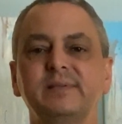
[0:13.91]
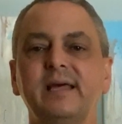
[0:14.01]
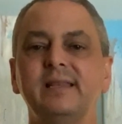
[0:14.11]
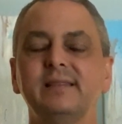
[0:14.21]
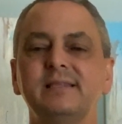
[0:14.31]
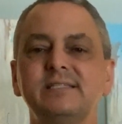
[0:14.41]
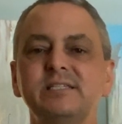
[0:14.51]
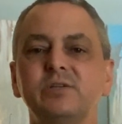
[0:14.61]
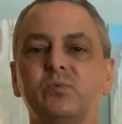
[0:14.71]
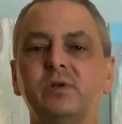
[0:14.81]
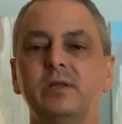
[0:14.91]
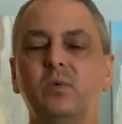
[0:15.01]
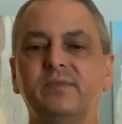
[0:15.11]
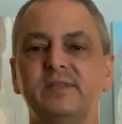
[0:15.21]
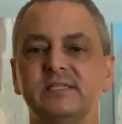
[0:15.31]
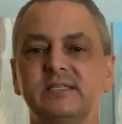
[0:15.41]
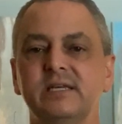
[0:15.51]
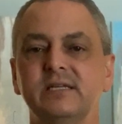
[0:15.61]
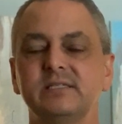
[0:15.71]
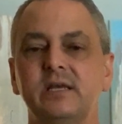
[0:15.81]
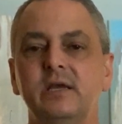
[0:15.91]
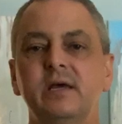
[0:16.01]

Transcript: But that this isn't really what this is.